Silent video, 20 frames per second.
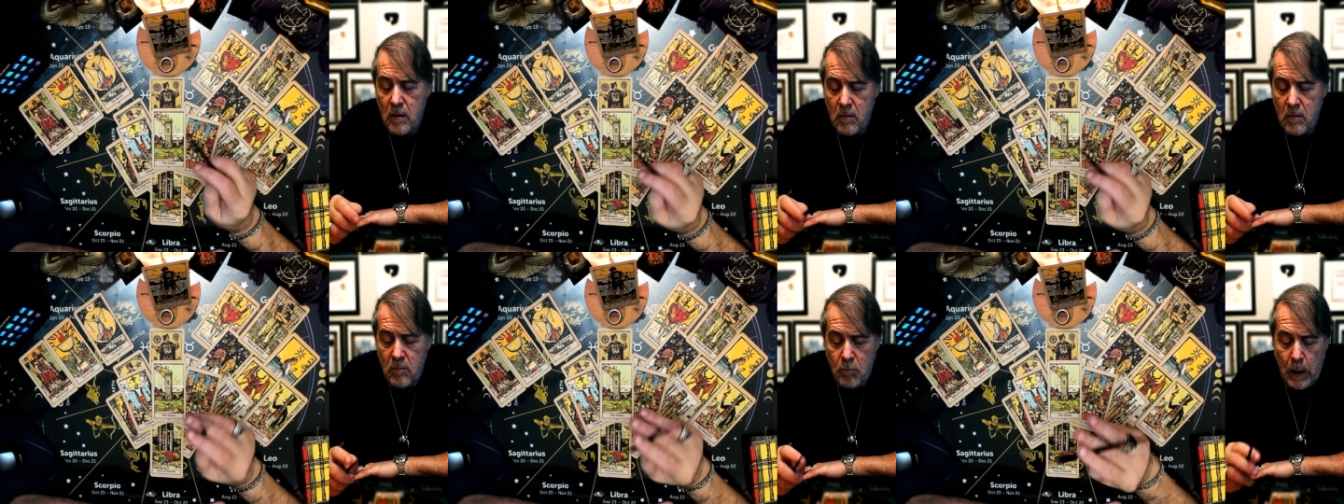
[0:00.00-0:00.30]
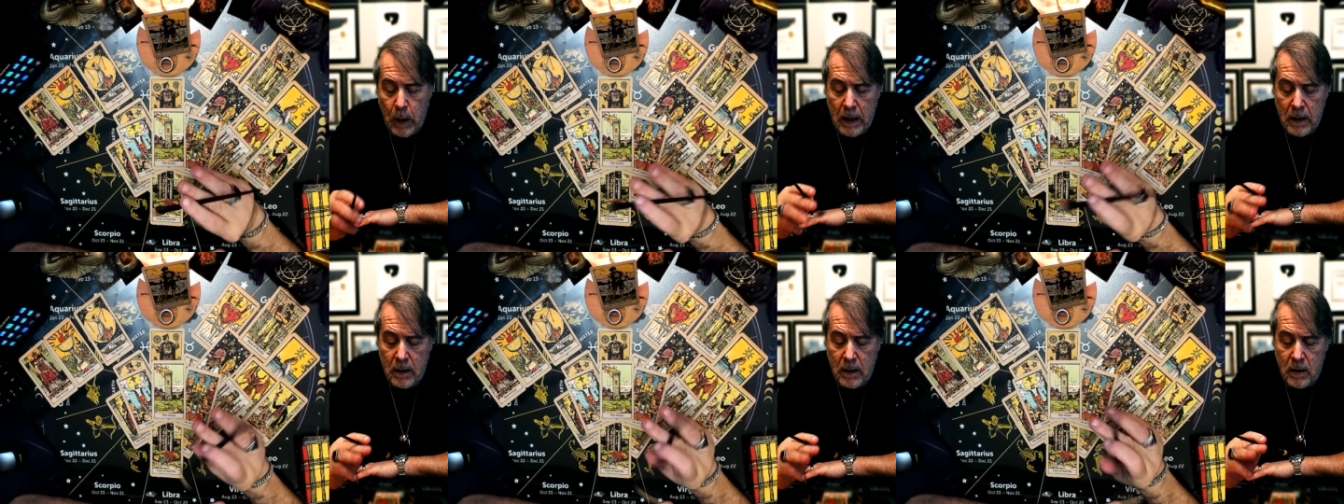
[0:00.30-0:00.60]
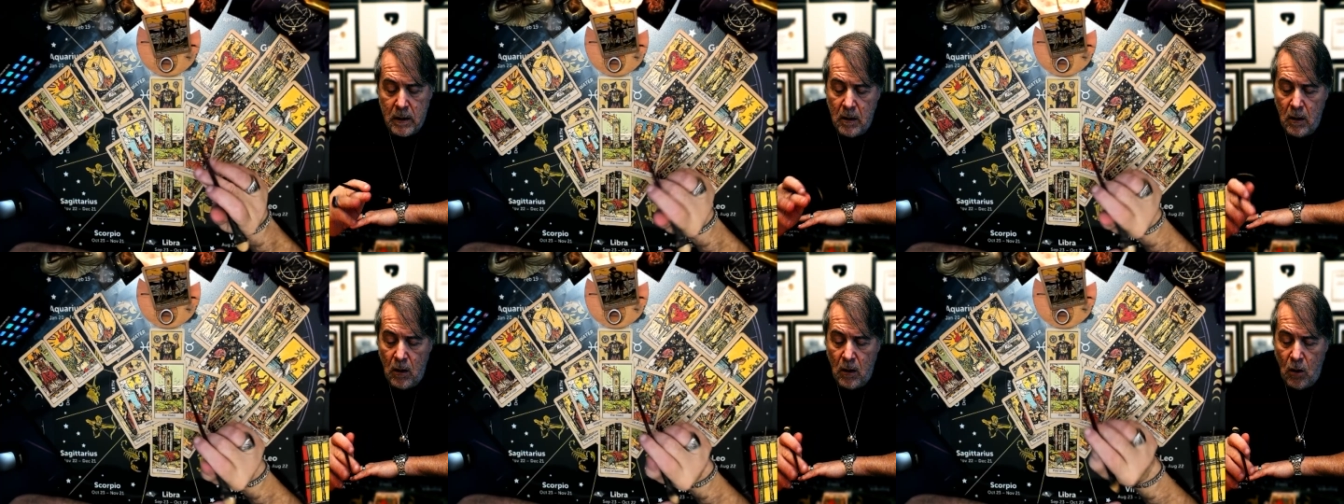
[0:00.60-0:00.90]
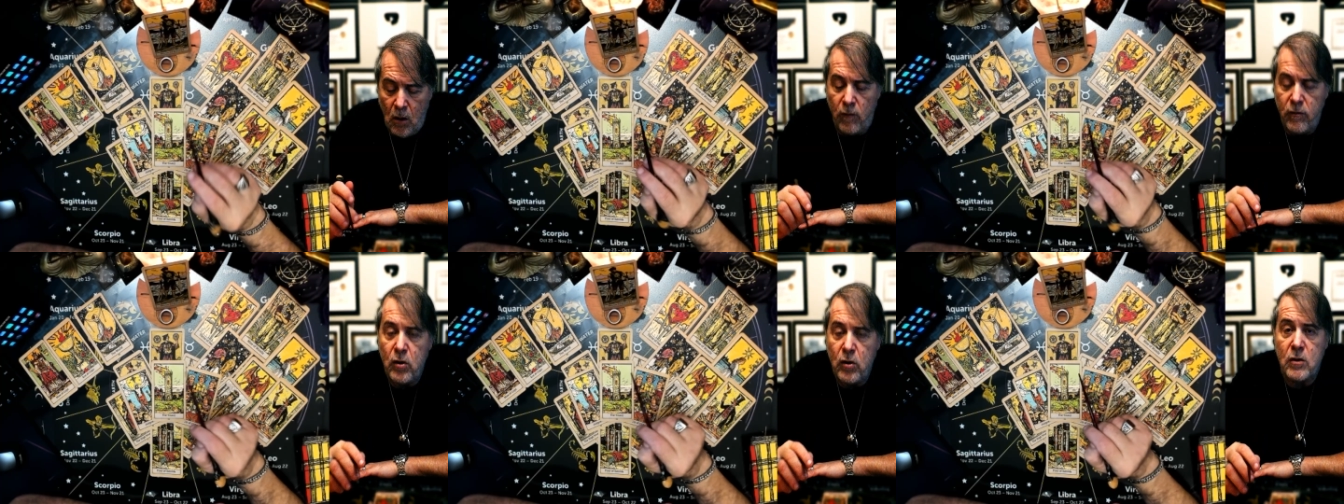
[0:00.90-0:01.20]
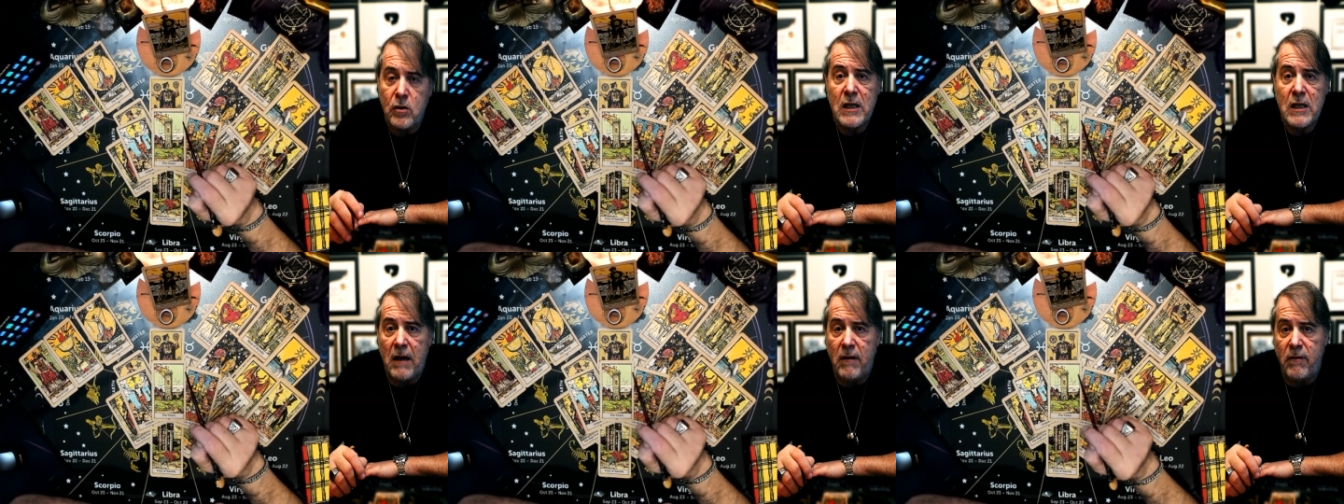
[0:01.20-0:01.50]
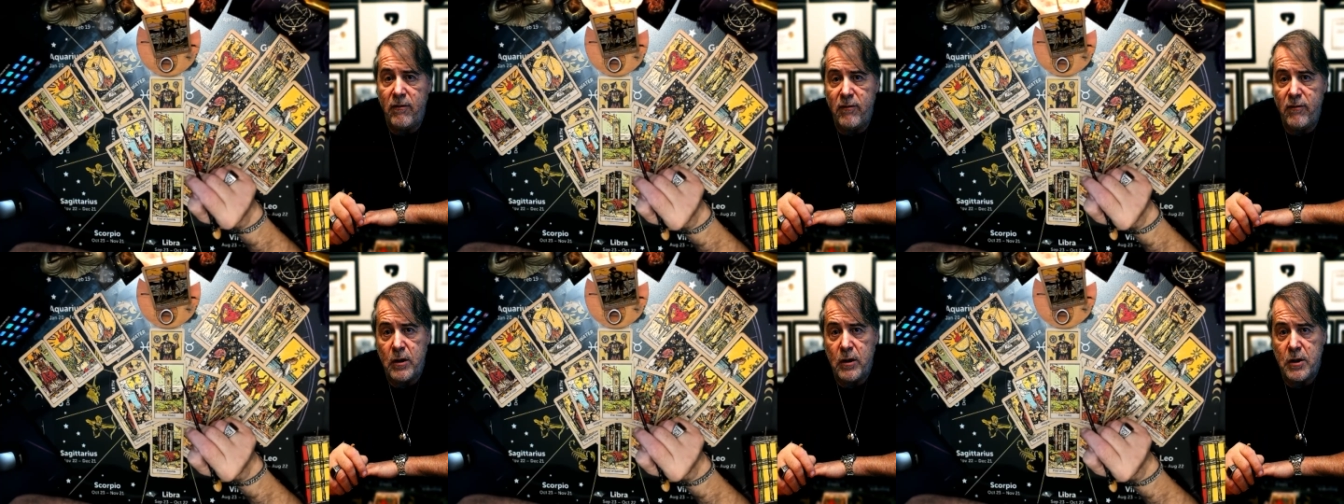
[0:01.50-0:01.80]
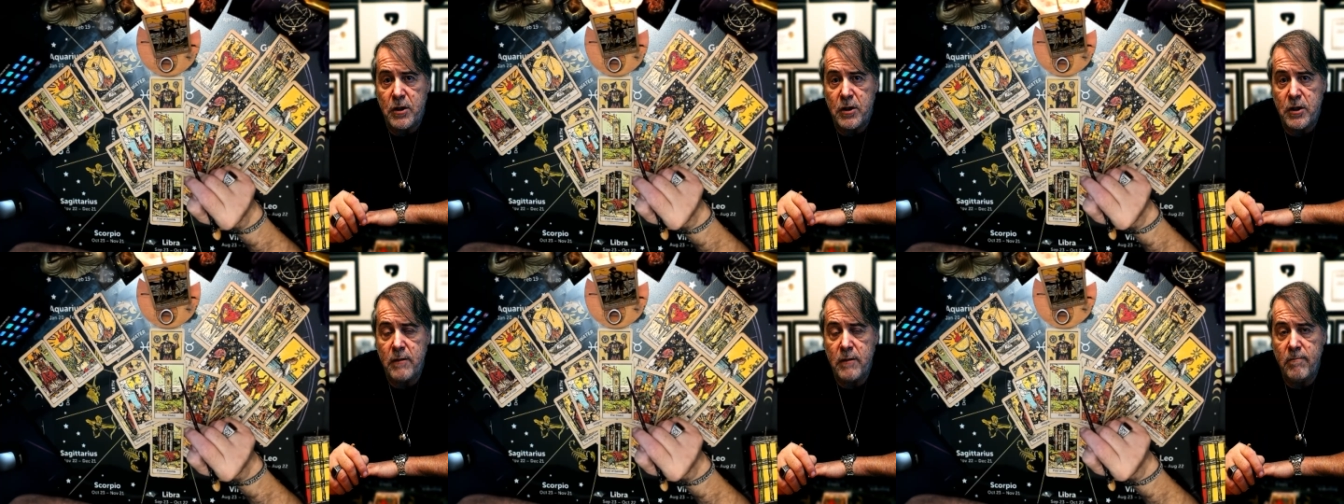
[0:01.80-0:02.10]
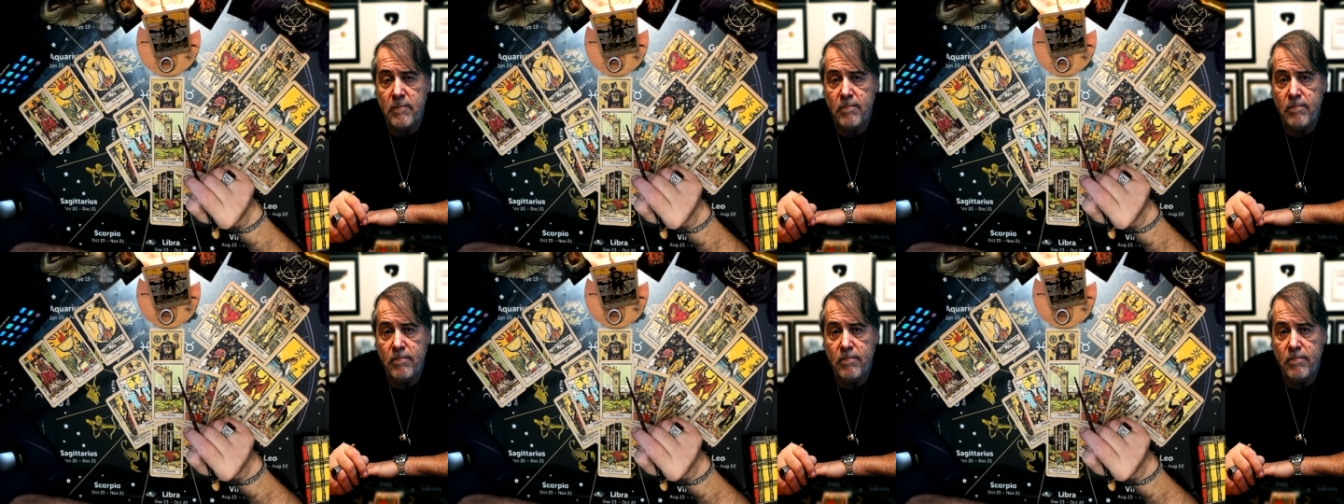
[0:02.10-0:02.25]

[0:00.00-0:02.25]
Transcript: but love yourself first.